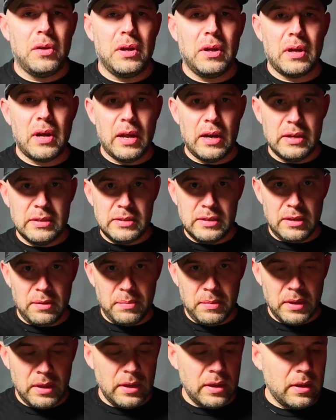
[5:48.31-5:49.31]
can kind of see
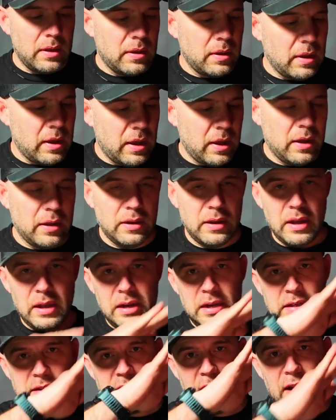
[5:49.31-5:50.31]
me,
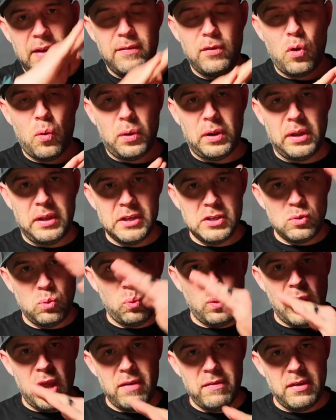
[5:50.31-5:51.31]
and it's kind of going in this
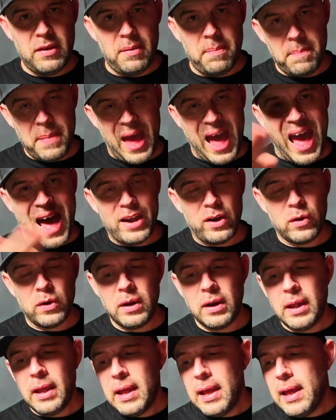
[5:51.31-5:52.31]
wavy
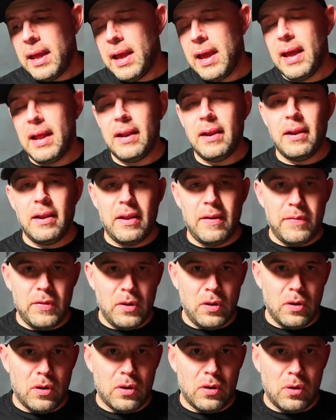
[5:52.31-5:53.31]
pattern. And if
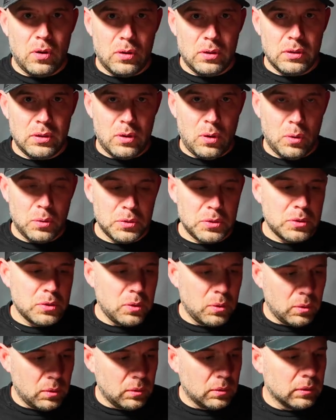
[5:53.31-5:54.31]
you're old
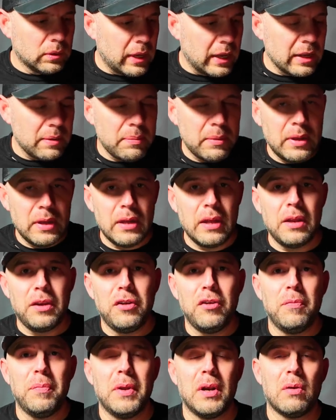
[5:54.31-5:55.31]
school like me and
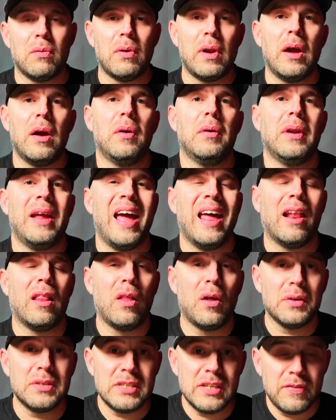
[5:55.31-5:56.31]
you've been around
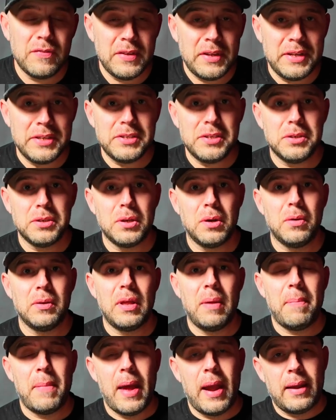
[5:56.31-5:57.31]
analog TVs, you know
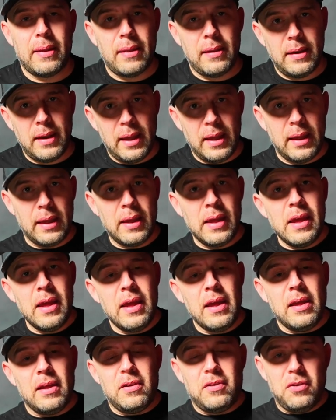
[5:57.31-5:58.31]
that back in the day,
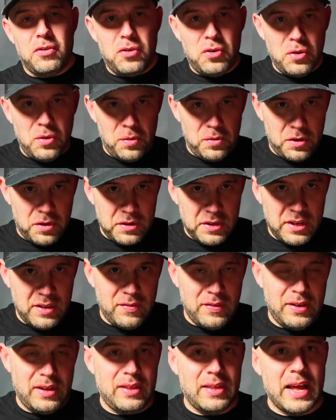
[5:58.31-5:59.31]
to tune your
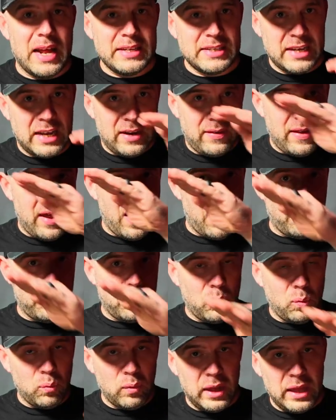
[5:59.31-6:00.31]
TV, that's kind of how
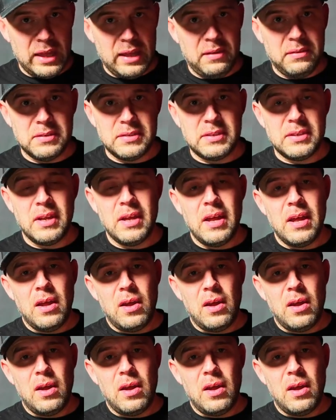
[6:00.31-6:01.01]
the waves